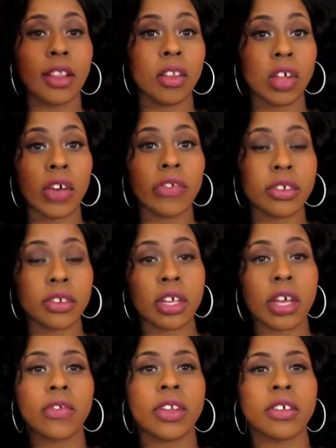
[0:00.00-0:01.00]
Love this
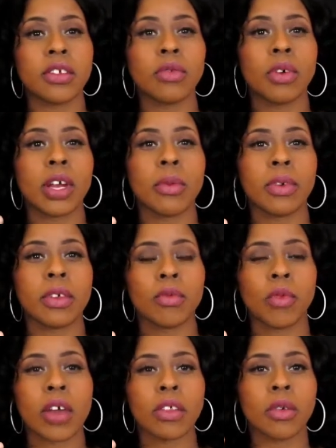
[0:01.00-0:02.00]
stuff. This is it's
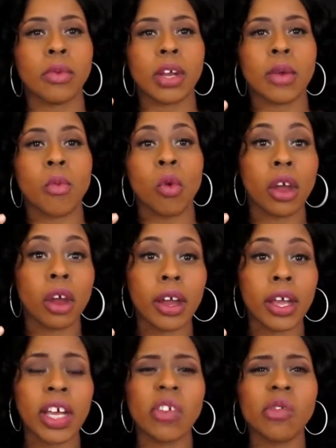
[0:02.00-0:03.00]
actually what I'm
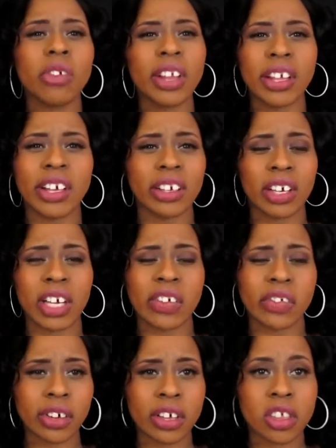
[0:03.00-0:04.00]
wearing. Really good
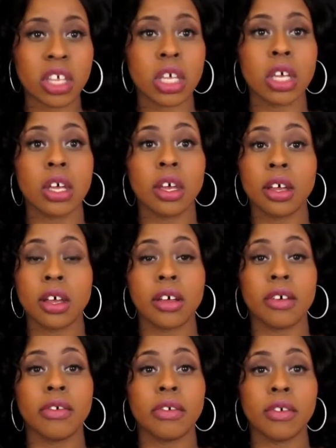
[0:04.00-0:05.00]
coverage.
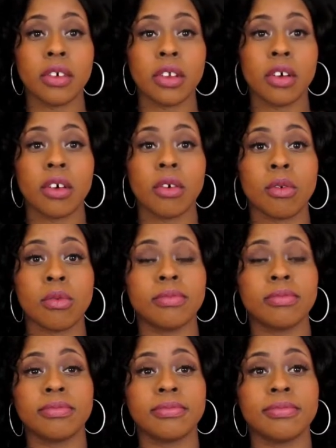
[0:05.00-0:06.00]

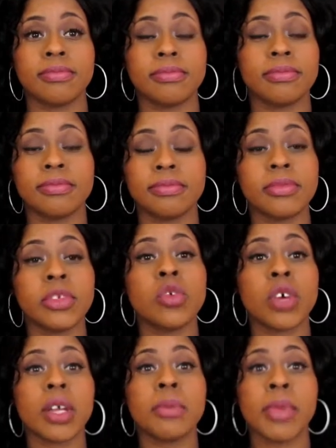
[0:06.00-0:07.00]

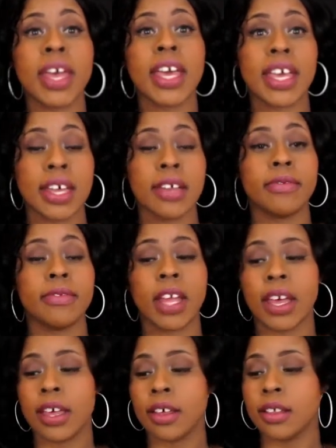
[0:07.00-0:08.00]
You can make it
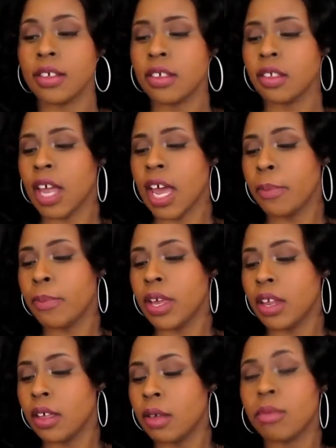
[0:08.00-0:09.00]
this is like
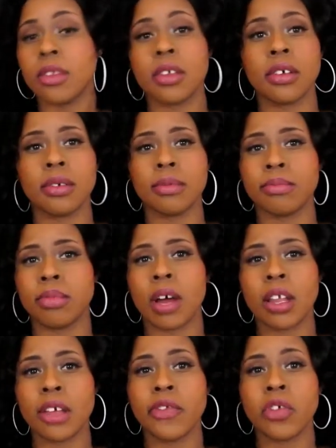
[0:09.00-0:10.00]
medium to
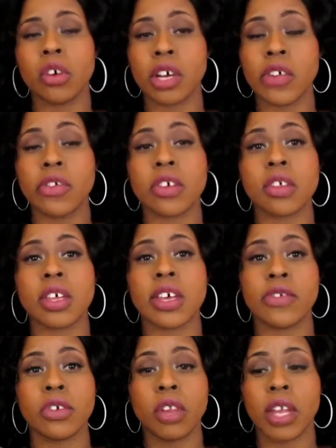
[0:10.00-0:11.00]
probably full coverage.
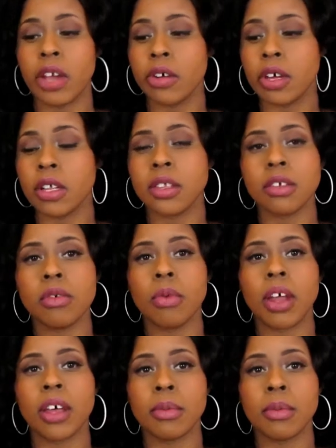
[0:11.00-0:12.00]
If you layer it, you
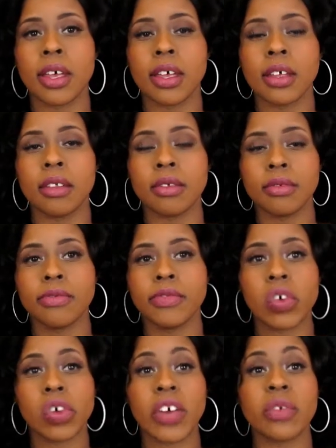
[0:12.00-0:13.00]
probably can make it
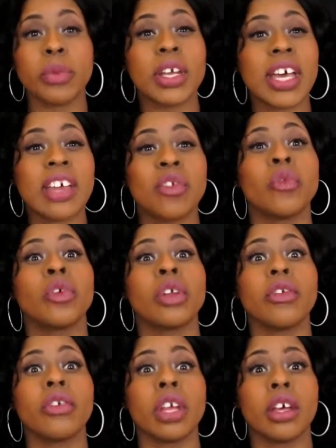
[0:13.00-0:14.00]
full coverage, but it has
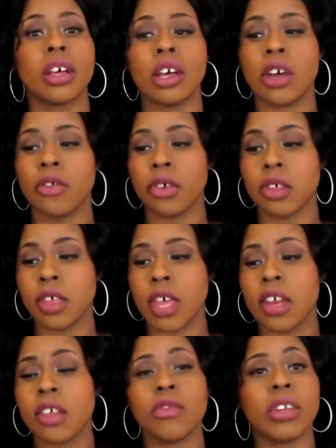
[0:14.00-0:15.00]
really good coverage,
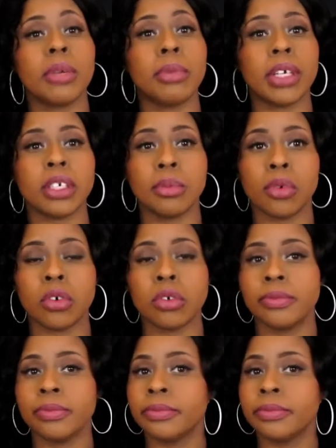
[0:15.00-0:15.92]
and it's really blendable.